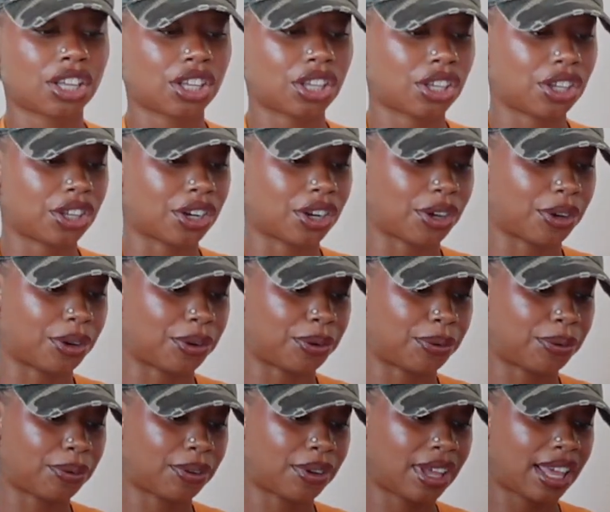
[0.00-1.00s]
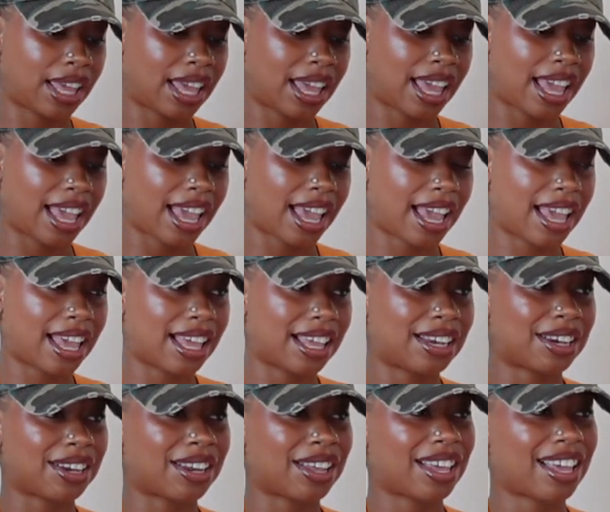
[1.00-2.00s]
you know,
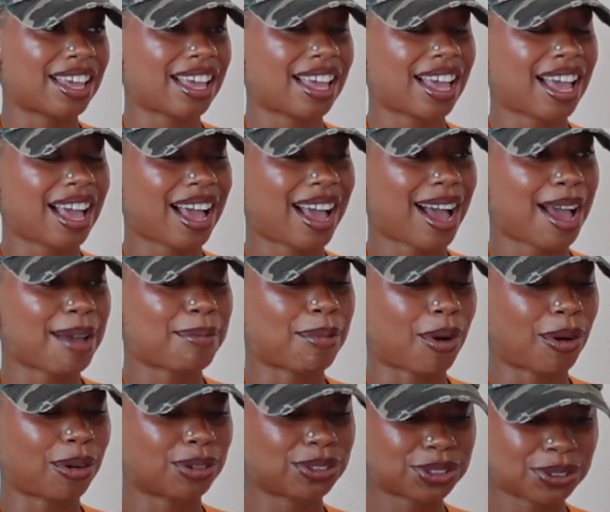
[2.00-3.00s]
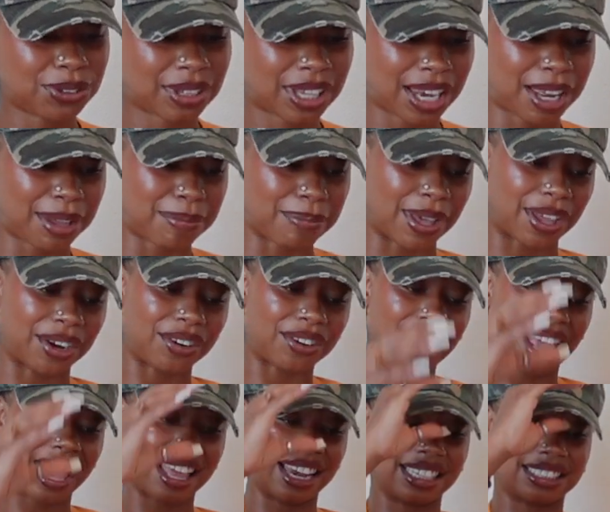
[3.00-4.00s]
and I'm also getting better
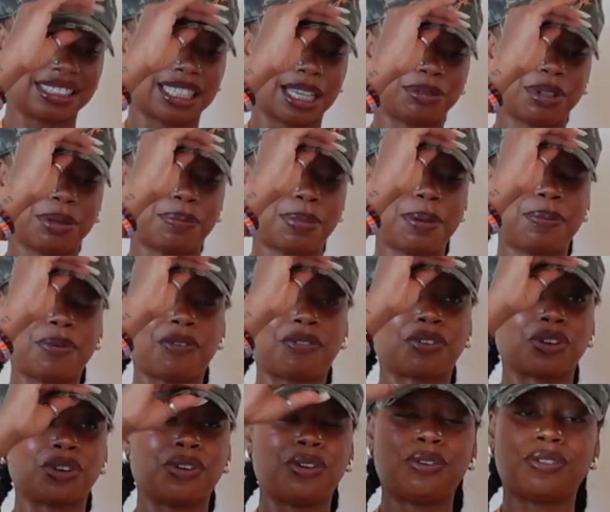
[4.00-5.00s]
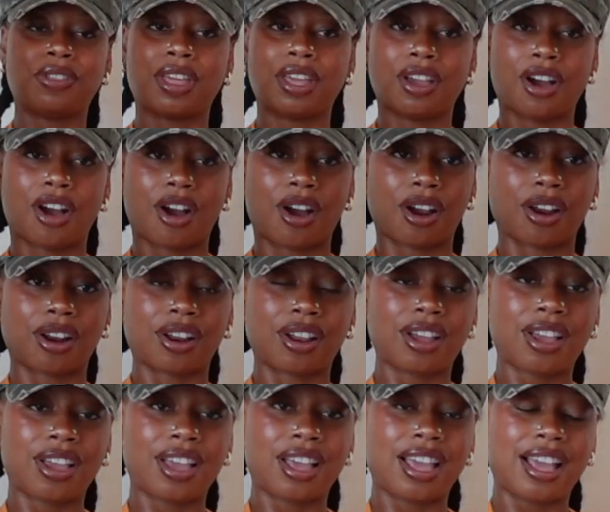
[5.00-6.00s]
at accepting people for who they are.
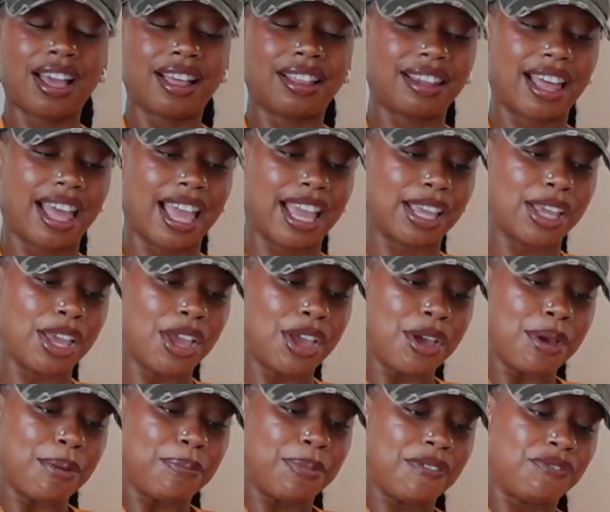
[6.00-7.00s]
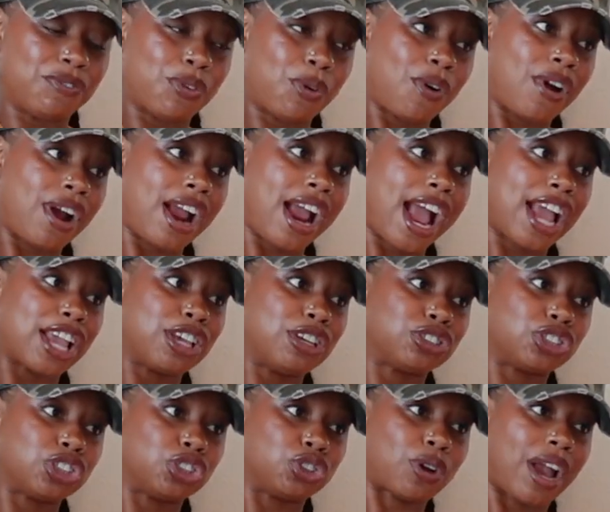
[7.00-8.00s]
Like before, I
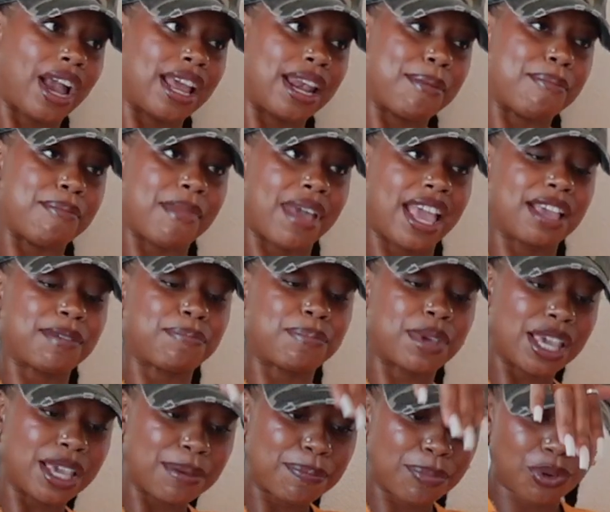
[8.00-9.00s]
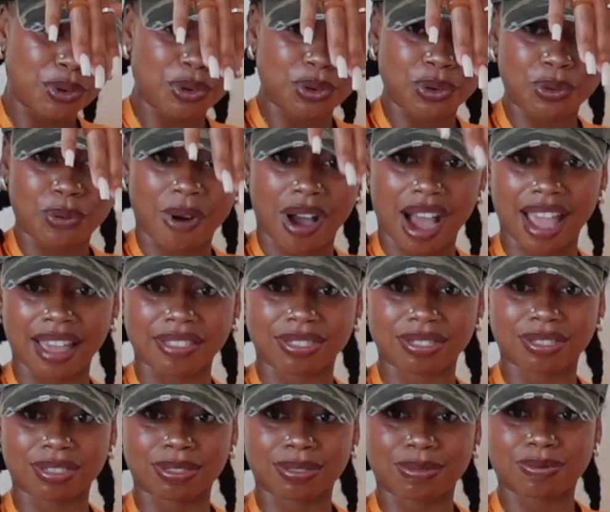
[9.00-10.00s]
used to try to make people who I
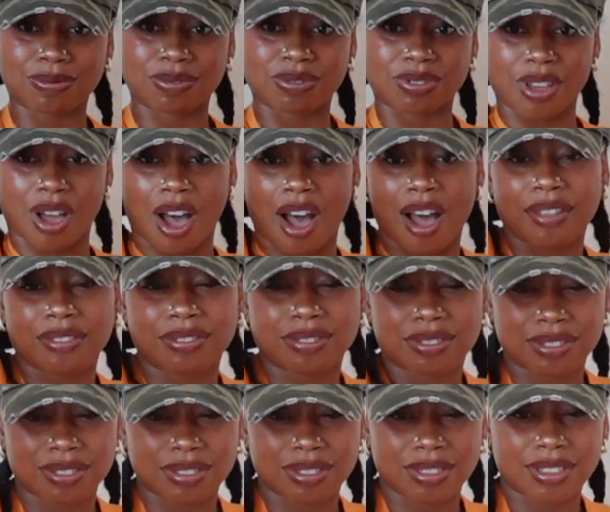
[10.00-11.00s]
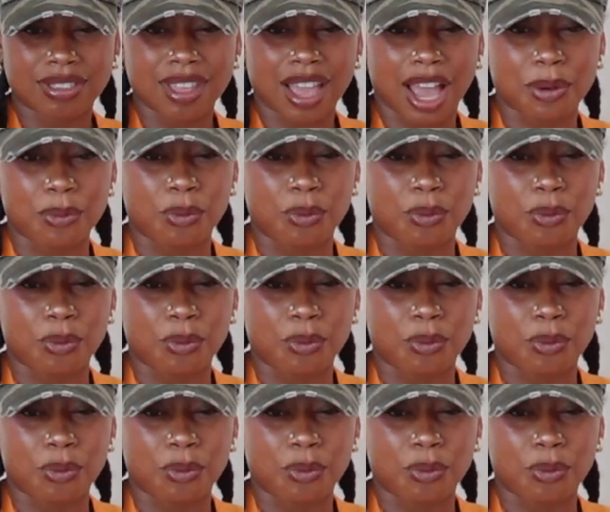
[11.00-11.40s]
thought I